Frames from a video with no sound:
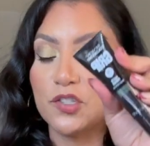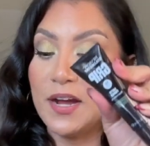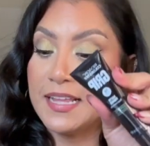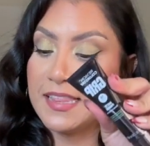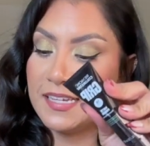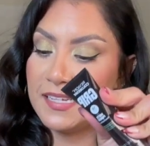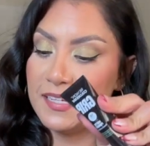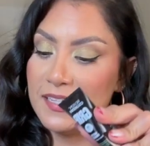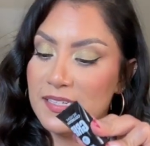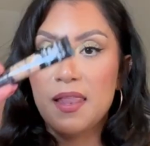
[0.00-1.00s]
tried
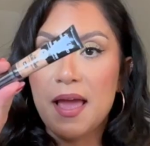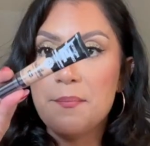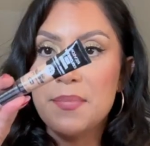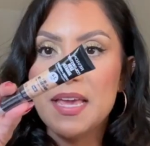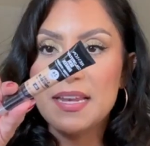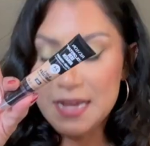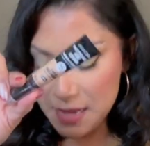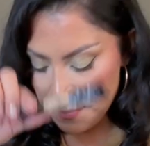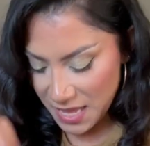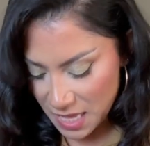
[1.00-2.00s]
this. Light medium,
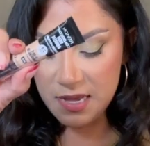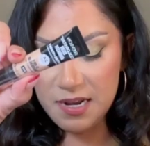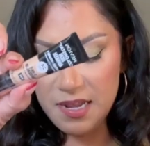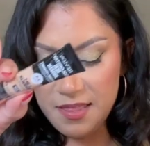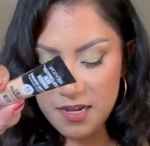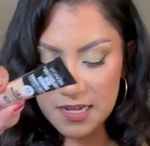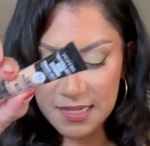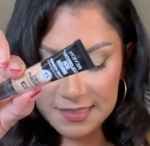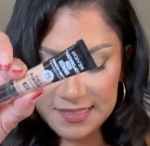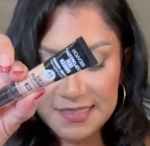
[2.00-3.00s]
another
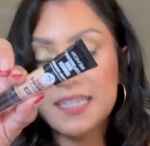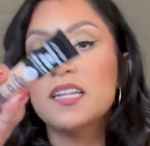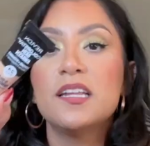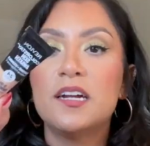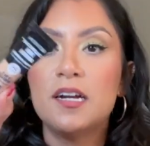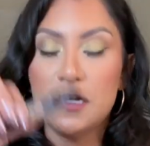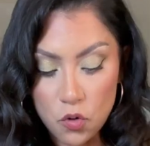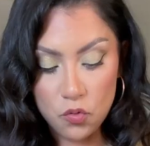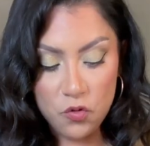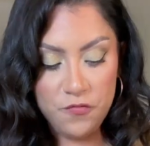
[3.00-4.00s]
concealer.
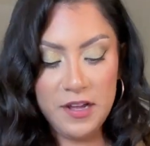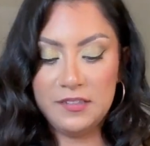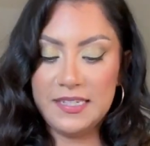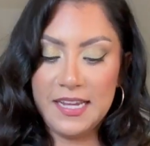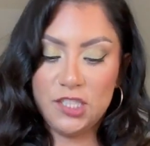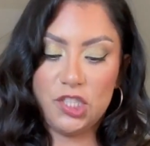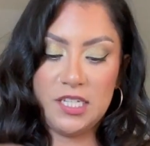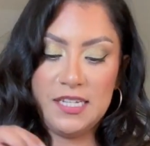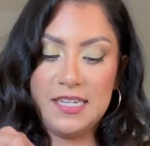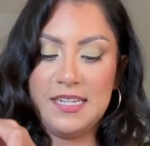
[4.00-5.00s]
Ooh,
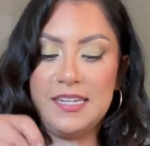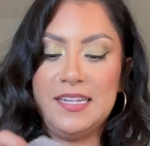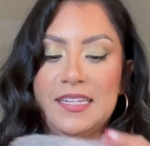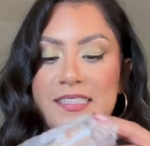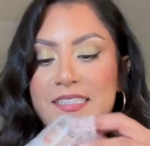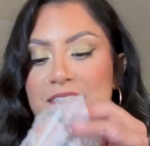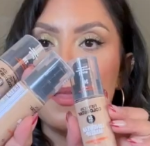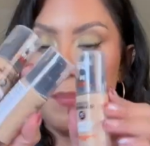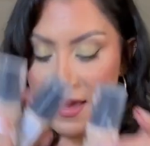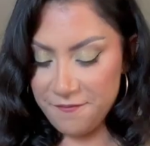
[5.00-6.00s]
foundation, the
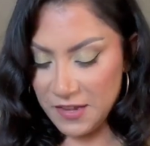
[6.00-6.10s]
matte